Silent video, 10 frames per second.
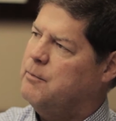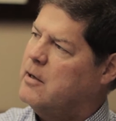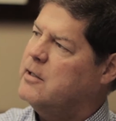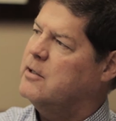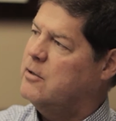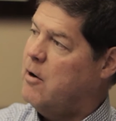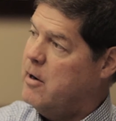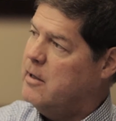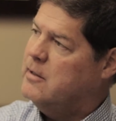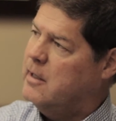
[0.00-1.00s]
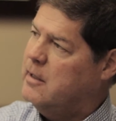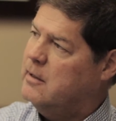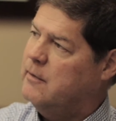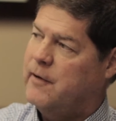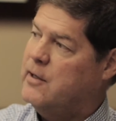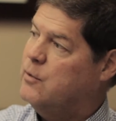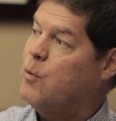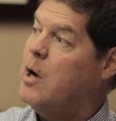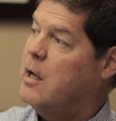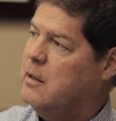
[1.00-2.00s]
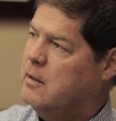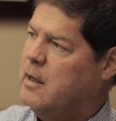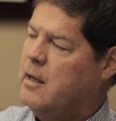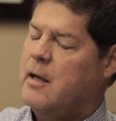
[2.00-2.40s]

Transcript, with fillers: project started say into phase one